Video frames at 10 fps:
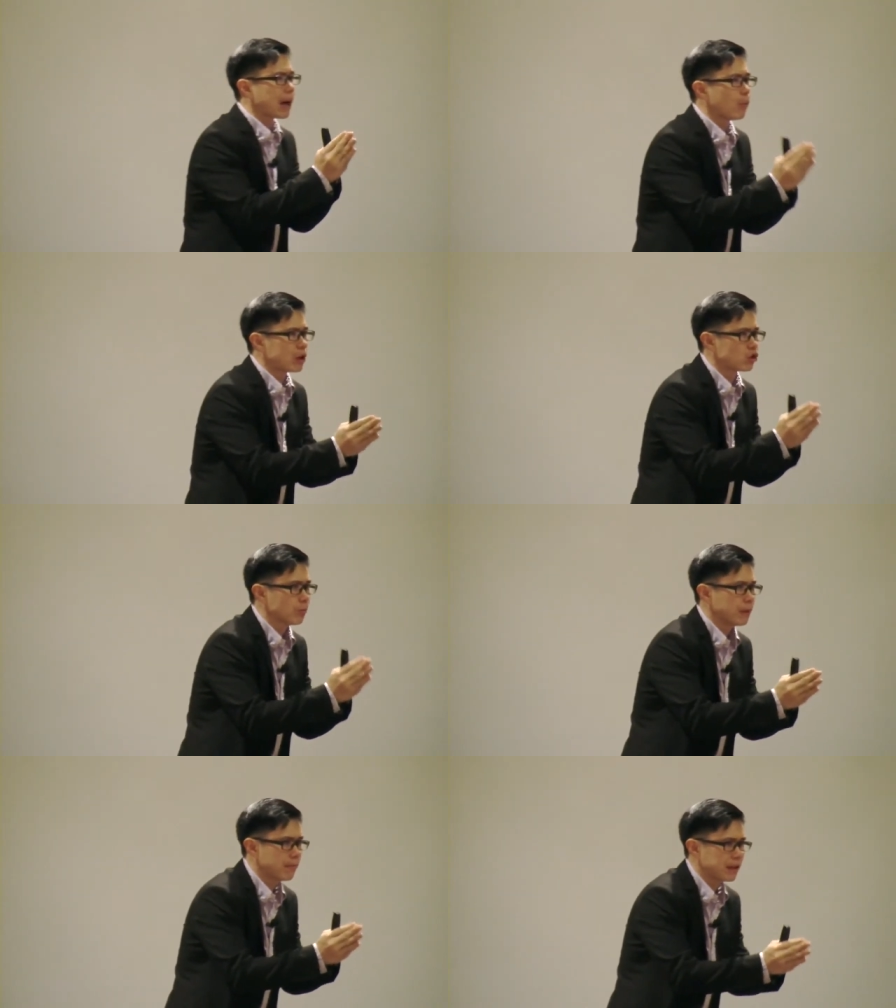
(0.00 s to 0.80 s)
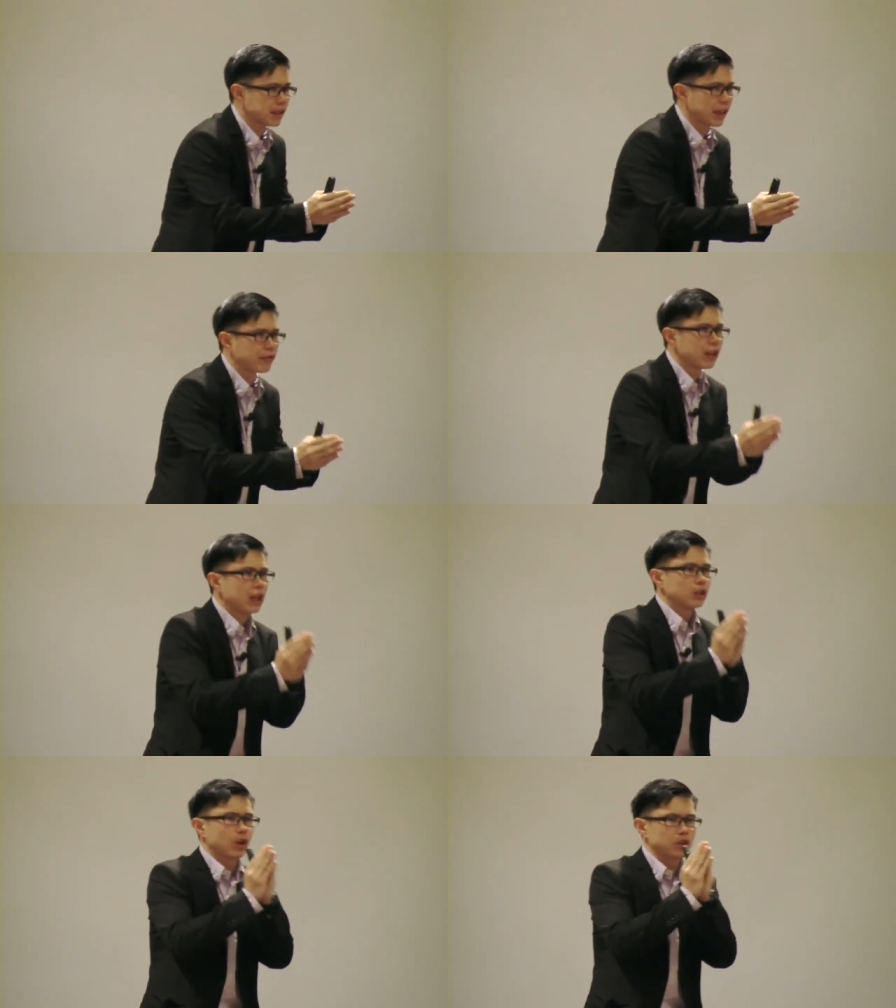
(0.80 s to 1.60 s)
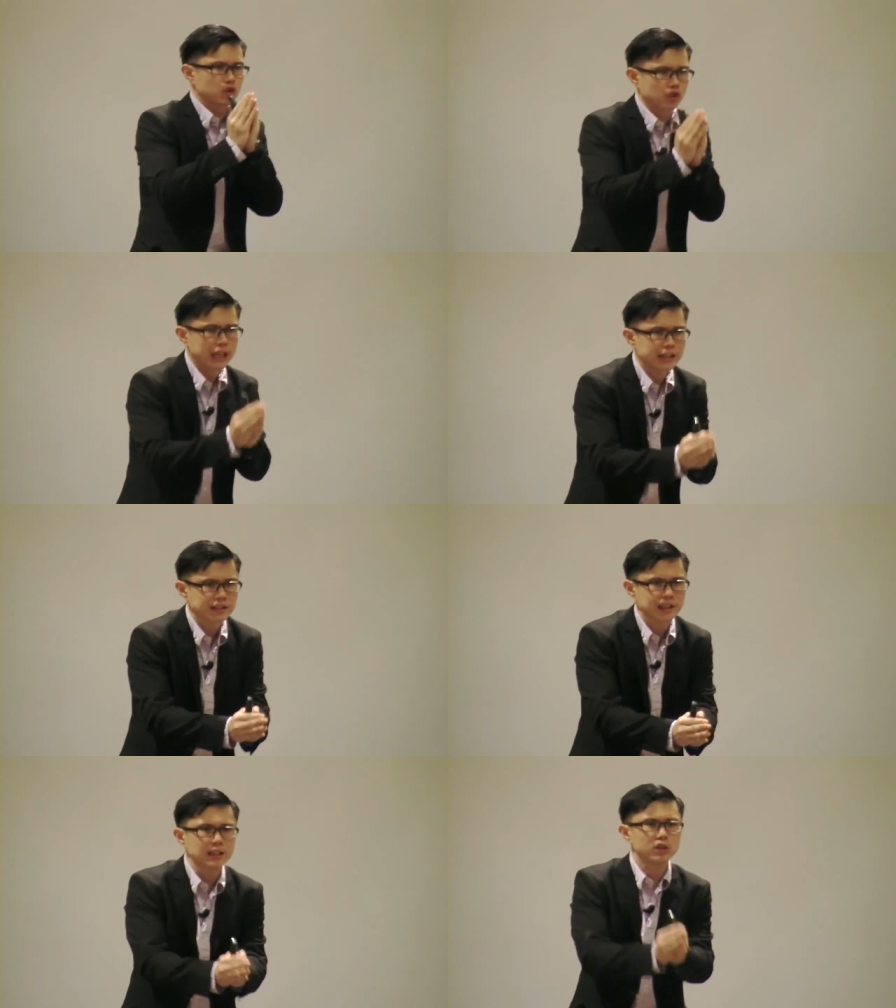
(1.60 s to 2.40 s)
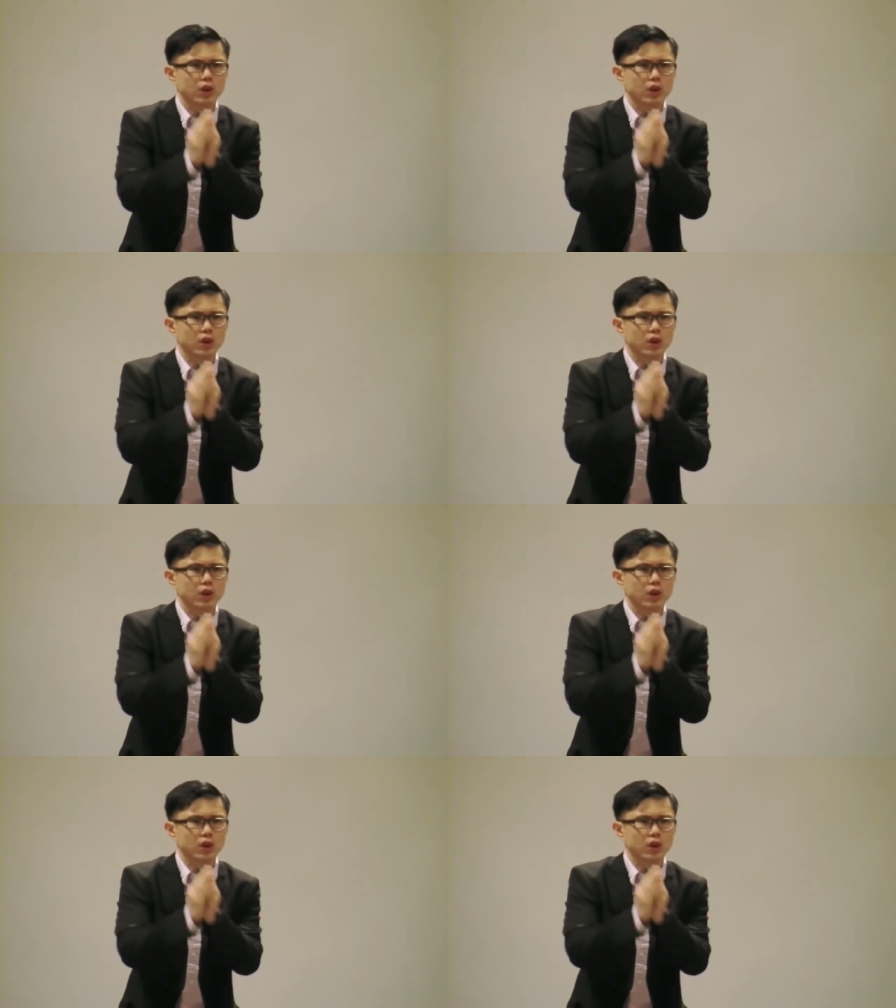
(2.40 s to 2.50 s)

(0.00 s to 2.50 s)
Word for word: by which you may be saved. Not Jason,